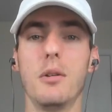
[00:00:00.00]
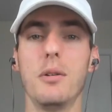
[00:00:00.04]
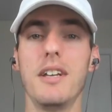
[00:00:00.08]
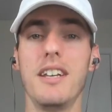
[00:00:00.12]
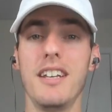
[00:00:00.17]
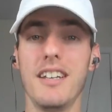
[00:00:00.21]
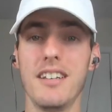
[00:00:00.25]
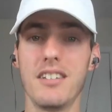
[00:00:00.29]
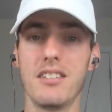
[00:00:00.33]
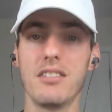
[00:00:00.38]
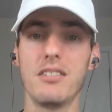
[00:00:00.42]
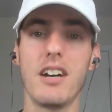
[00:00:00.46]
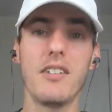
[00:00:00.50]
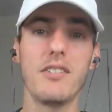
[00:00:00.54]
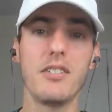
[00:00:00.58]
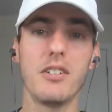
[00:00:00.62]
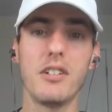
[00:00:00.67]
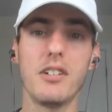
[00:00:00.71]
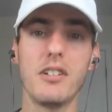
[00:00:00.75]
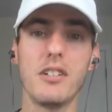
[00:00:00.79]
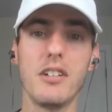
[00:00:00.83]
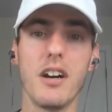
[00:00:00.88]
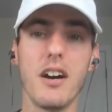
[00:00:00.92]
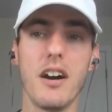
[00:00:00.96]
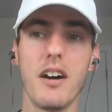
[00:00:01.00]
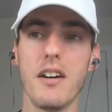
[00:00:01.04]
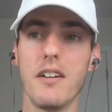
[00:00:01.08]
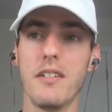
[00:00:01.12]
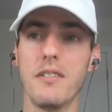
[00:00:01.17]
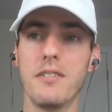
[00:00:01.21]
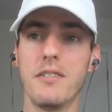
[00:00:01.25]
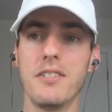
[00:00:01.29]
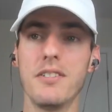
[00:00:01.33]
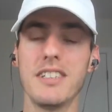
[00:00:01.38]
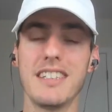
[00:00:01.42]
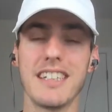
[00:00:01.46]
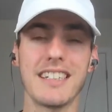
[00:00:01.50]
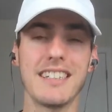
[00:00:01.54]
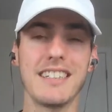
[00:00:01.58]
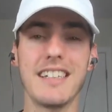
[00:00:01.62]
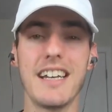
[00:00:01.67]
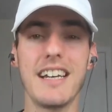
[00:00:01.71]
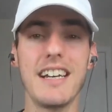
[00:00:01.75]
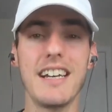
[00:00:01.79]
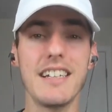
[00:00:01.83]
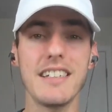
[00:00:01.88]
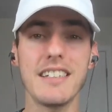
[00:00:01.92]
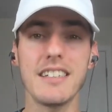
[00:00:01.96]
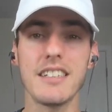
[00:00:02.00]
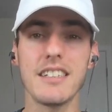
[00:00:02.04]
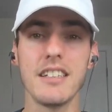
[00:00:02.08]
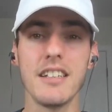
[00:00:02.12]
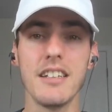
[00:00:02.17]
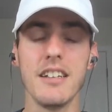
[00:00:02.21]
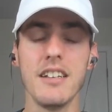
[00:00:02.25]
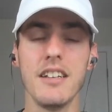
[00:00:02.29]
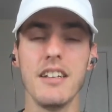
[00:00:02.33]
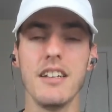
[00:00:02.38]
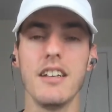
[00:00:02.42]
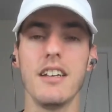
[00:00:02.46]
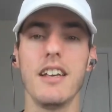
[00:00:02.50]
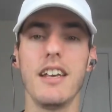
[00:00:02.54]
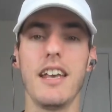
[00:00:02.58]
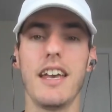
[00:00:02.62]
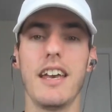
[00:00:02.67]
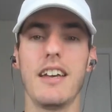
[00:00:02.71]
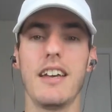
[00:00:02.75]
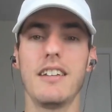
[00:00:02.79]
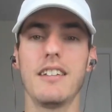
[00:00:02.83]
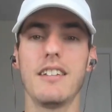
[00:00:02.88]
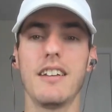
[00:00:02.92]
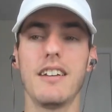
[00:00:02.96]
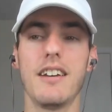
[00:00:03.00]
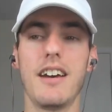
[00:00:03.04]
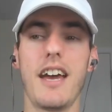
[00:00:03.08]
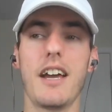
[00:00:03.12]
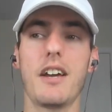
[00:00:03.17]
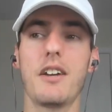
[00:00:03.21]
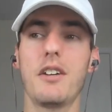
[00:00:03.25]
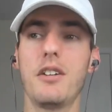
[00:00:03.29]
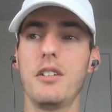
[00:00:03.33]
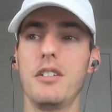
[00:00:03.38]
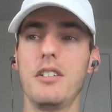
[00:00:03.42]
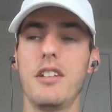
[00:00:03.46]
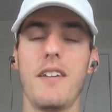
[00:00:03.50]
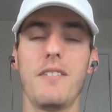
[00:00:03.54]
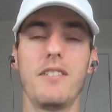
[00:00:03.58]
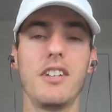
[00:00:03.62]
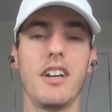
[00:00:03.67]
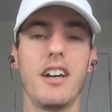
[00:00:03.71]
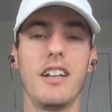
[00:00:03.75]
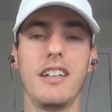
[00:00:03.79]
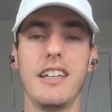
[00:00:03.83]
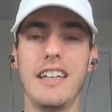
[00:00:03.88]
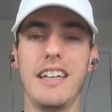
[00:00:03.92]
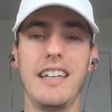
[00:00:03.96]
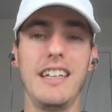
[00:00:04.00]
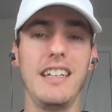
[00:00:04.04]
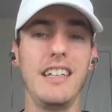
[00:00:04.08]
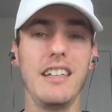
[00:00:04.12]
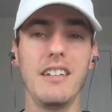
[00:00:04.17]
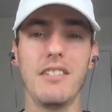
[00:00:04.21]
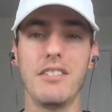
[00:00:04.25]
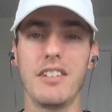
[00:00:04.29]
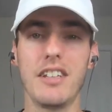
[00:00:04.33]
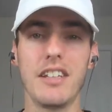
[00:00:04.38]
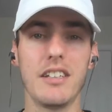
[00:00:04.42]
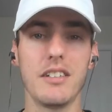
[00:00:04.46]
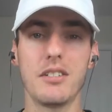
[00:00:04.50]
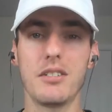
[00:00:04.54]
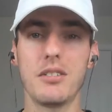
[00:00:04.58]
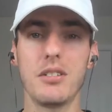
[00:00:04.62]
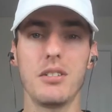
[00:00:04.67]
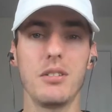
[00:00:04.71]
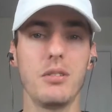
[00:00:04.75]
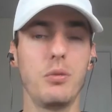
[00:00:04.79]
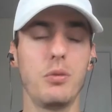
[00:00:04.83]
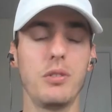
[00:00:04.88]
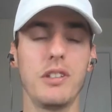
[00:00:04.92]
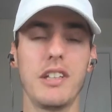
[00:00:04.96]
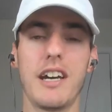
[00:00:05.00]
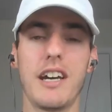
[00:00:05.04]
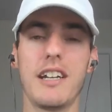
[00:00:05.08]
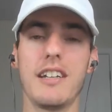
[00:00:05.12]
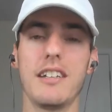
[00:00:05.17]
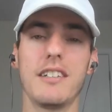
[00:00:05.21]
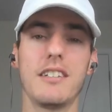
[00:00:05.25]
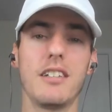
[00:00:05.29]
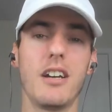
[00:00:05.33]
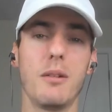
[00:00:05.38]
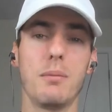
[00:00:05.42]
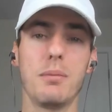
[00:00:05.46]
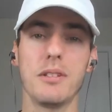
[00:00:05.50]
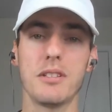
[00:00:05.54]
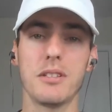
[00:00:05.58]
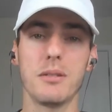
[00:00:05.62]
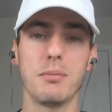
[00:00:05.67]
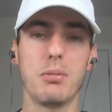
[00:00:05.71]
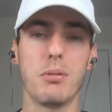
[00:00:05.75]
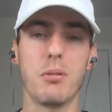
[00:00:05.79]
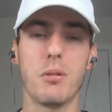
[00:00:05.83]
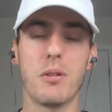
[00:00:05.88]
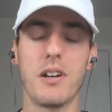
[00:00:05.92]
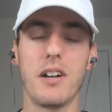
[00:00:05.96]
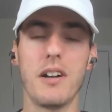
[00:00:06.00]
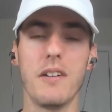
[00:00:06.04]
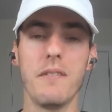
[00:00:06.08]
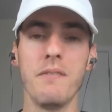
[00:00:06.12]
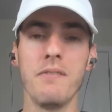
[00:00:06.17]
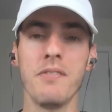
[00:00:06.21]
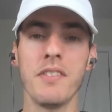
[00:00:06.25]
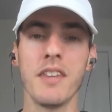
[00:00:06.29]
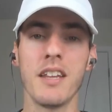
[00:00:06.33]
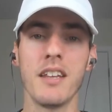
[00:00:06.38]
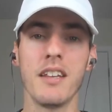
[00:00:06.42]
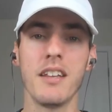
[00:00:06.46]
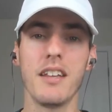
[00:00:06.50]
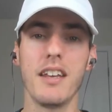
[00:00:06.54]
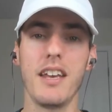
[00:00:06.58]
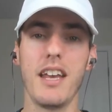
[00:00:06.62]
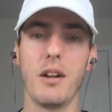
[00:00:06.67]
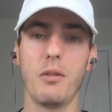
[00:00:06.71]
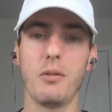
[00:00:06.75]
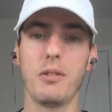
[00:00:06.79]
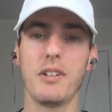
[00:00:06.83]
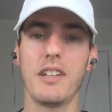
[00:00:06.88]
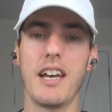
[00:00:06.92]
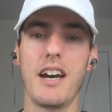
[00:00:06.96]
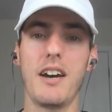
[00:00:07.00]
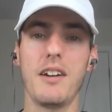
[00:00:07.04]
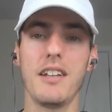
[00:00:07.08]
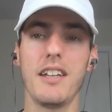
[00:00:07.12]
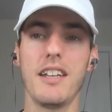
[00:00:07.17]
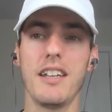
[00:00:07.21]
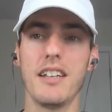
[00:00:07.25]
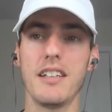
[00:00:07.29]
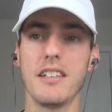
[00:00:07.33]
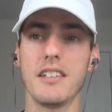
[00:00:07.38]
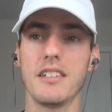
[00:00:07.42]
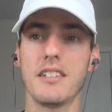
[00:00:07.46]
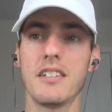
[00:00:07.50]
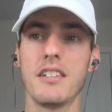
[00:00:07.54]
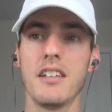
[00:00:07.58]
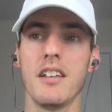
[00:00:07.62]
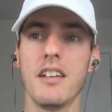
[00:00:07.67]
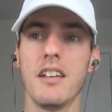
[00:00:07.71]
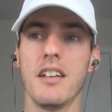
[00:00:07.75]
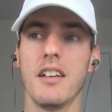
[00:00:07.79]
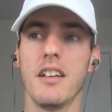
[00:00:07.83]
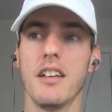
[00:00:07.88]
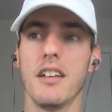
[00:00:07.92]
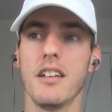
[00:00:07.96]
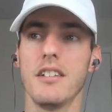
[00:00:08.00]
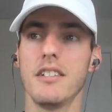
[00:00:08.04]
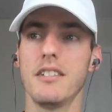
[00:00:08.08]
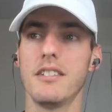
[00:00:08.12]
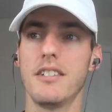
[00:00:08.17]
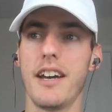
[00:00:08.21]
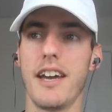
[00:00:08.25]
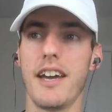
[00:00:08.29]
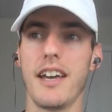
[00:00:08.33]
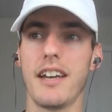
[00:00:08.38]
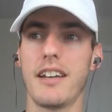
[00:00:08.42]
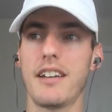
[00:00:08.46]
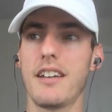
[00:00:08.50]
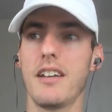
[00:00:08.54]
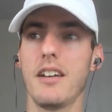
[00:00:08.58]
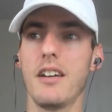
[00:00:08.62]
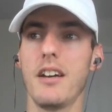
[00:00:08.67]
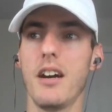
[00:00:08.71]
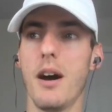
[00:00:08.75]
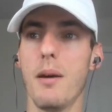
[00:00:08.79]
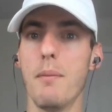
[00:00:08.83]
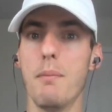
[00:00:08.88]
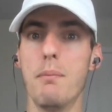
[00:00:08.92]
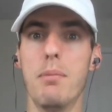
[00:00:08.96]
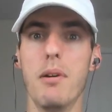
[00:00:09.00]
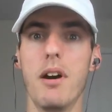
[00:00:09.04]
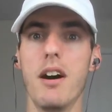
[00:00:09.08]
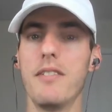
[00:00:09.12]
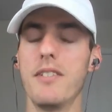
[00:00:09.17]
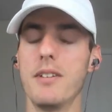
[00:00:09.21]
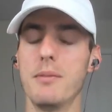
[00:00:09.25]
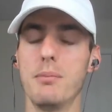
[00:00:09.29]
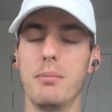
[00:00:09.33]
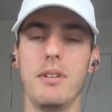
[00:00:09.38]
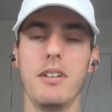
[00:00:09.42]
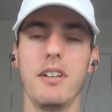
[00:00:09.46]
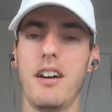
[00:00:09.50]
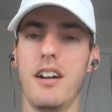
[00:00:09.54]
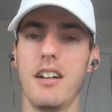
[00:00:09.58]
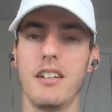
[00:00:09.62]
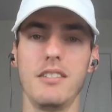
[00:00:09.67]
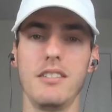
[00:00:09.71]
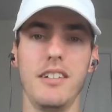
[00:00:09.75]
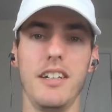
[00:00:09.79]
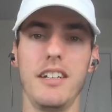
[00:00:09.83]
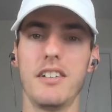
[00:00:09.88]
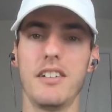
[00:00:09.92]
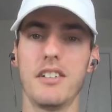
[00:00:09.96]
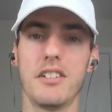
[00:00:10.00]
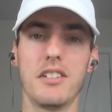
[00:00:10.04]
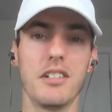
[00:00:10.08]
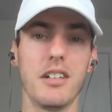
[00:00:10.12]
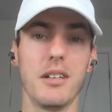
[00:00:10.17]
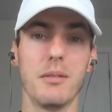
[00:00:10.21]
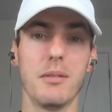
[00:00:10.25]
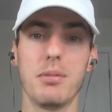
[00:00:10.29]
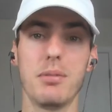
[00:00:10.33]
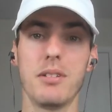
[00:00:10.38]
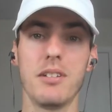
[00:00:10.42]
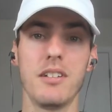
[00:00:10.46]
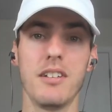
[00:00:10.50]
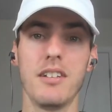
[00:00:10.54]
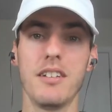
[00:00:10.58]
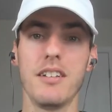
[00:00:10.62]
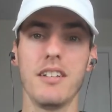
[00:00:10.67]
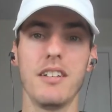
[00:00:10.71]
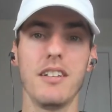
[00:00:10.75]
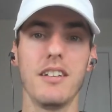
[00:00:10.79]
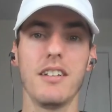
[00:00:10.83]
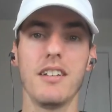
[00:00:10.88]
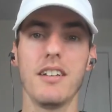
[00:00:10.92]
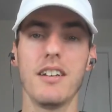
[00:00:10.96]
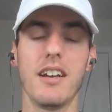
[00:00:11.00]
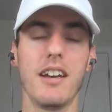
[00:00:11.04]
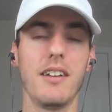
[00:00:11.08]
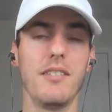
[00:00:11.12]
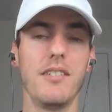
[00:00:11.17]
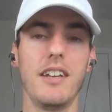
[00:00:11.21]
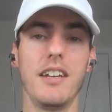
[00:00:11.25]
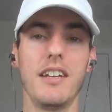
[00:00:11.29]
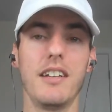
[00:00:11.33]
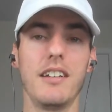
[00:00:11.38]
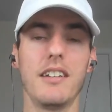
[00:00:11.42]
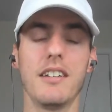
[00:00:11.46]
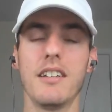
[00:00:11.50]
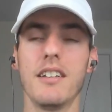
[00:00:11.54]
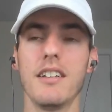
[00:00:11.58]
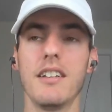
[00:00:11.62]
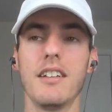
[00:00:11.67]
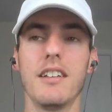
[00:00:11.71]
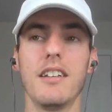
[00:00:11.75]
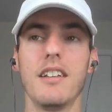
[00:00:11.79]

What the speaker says: his level of success. And I couldn't have done any of this without his help and support, and without his like above and beyond leadership. I mean,